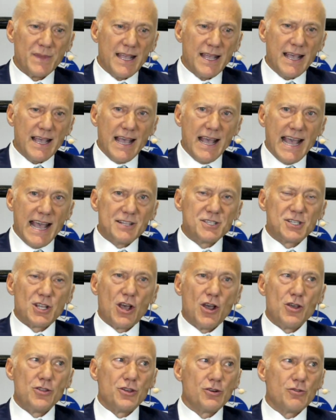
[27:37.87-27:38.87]
And so
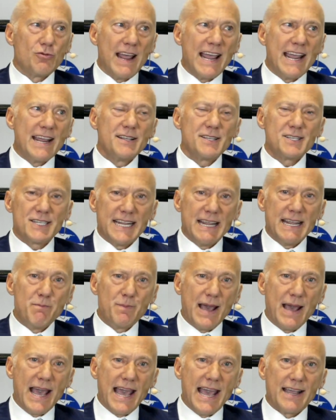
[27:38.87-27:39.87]
the greatest
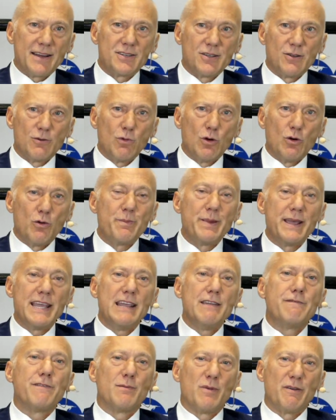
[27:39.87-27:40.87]
impact will be
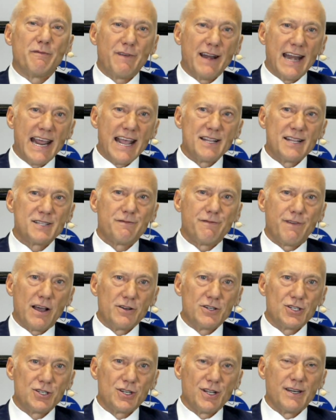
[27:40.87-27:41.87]
from a finance
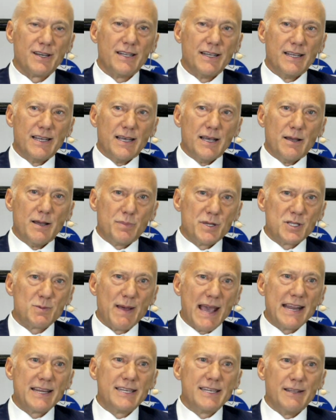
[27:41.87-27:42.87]
function
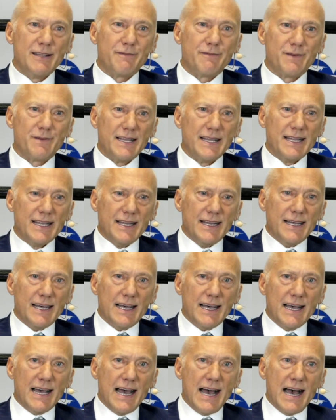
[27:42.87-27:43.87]
perspective.
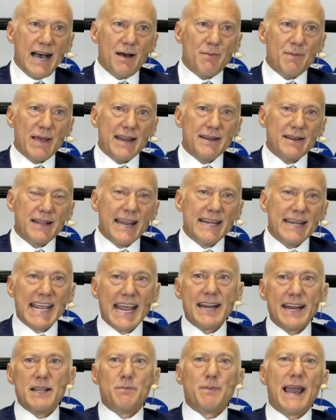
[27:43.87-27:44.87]
And
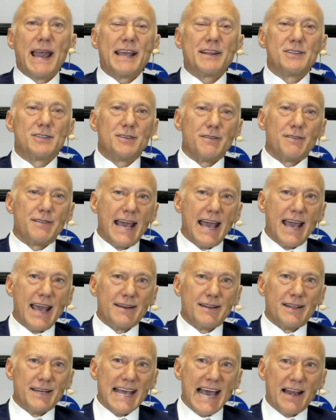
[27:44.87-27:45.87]
getting back to that
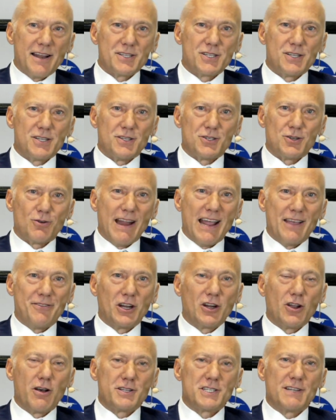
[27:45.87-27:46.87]
analysis around the
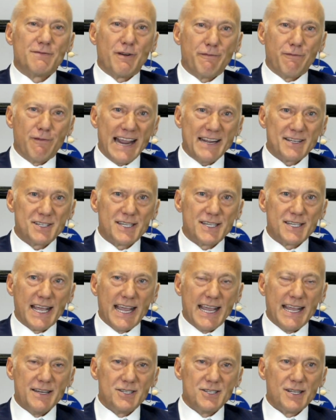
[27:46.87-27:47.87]
cost of a frac
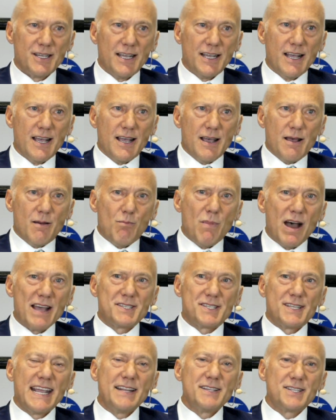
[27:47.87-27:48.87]
stage, my
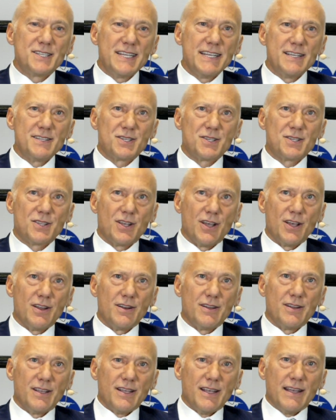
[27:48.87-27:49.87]
sense is that
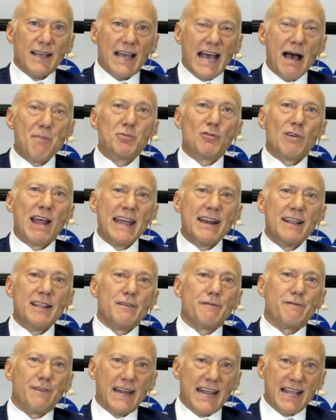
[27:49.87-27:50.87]
upgrading the
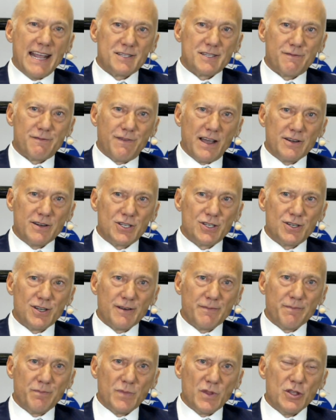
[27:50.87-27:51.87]
finance function
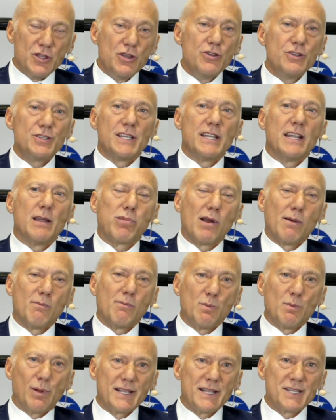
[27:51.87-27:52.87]
using a
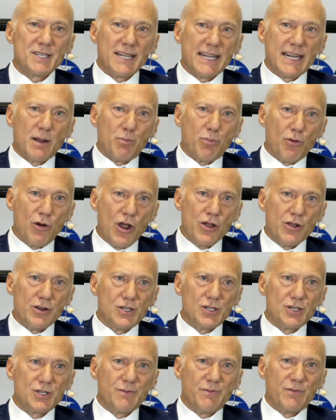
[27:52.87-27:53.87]
probabilistic
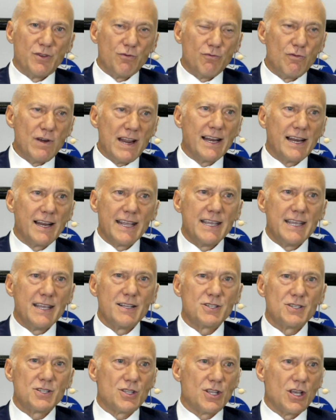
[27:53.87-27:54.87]
approach really
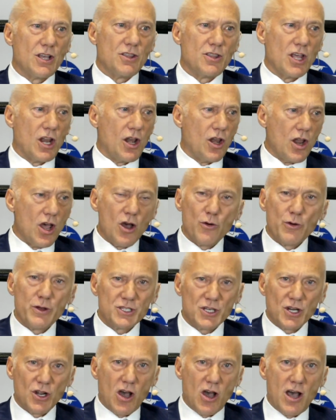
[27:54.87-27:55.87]
is the lowest
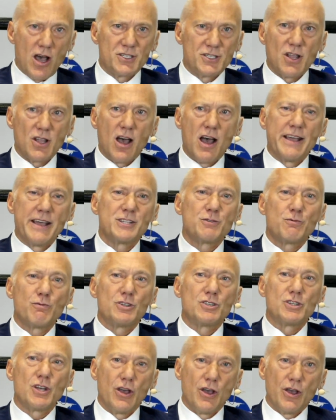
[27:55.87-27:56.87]
cost, highest
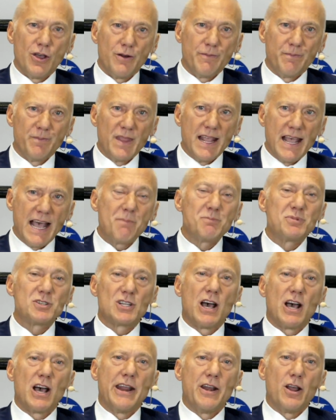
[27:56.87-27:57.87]
return,
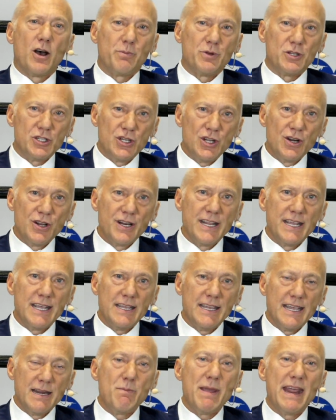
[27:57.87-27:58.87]
upside opportunity
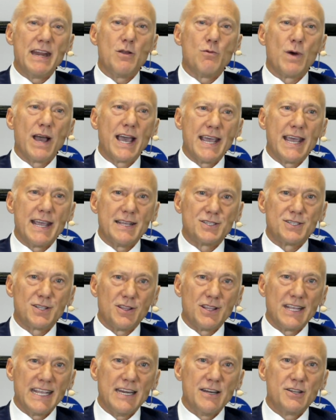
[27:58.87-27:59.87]
in many ways that
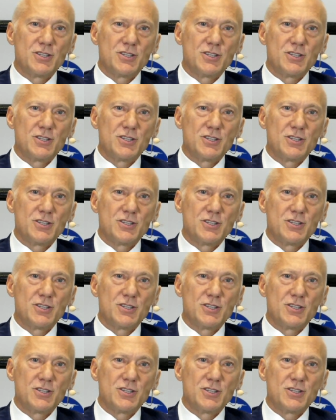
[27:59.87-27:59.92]
the industry